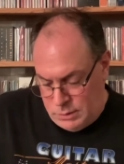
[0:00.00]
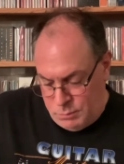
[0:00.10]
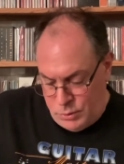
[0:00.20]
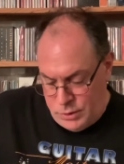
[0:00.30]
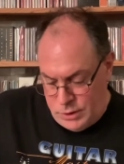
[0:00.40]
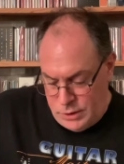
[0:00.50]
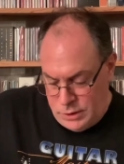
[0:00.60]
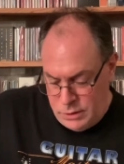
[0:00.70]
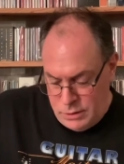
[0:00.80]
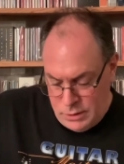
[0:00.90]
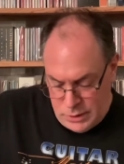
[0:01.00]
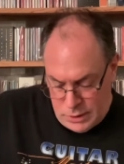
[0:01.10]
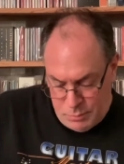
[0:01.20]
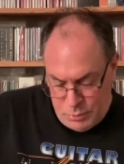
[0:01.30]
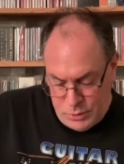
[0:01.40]
put it in here, and then I
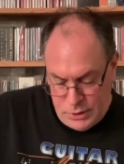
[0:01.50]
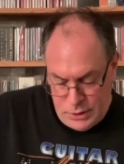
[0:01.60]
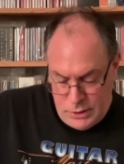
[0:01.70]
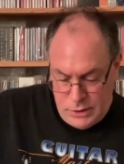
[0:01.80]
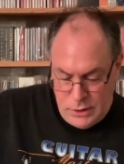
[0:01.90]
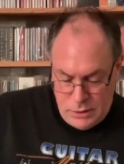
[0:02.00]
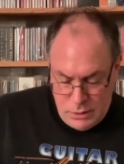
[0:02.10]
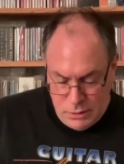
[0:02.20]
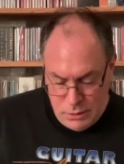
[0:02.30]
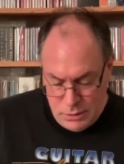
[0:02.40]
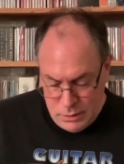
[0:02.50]
put it in here,